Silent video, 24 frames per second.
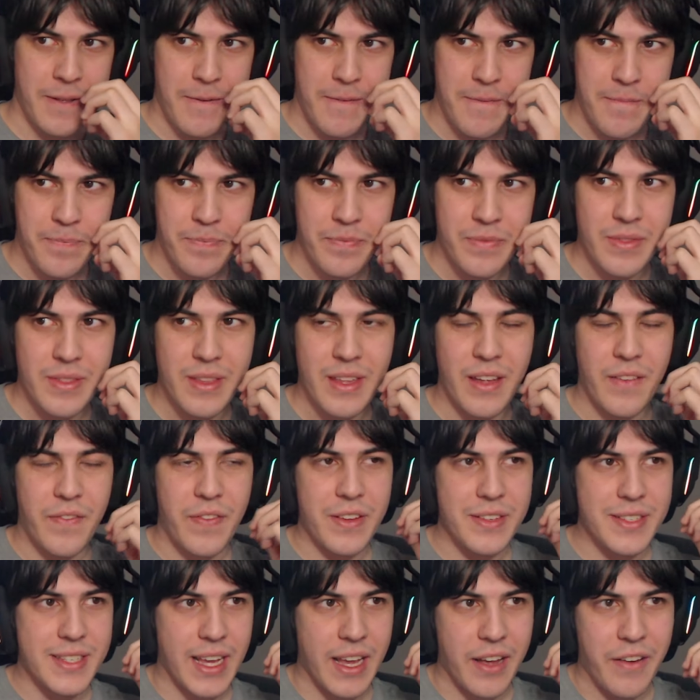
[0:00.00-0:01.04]
It
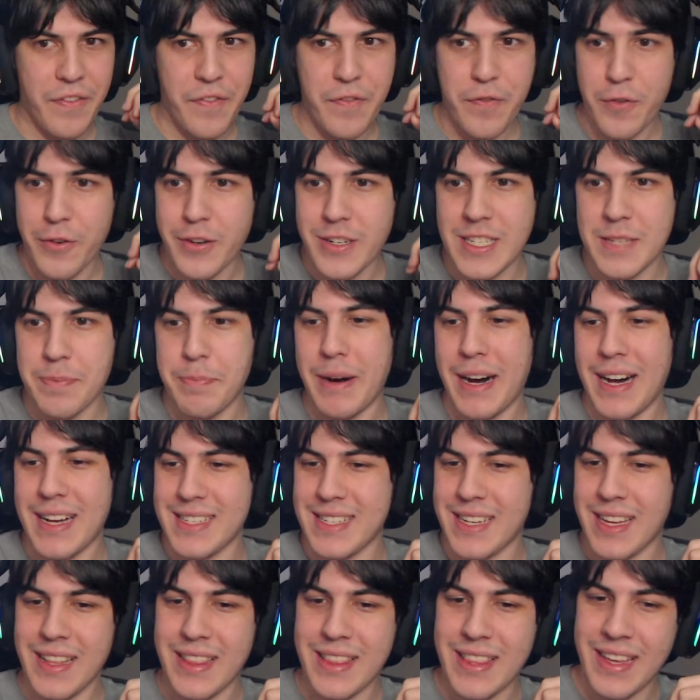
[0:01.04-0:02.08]
feels like a fruits
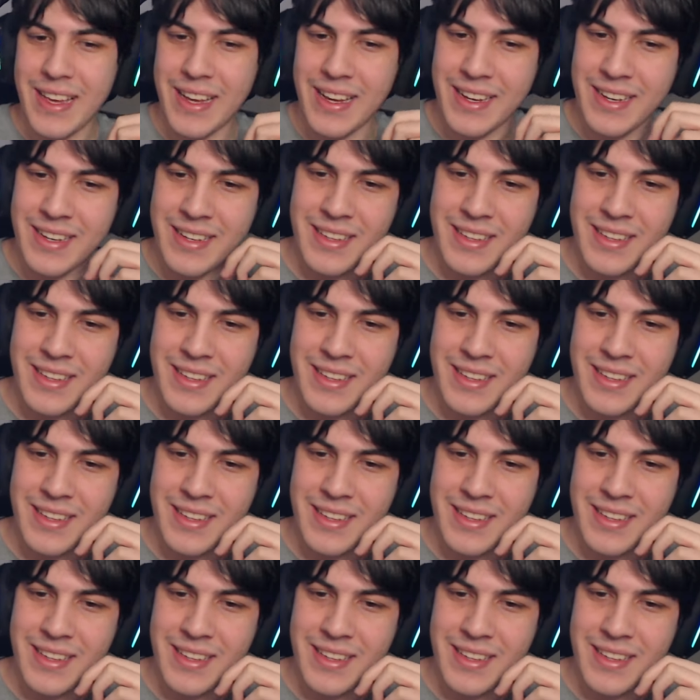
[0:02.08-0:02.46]
basket thing.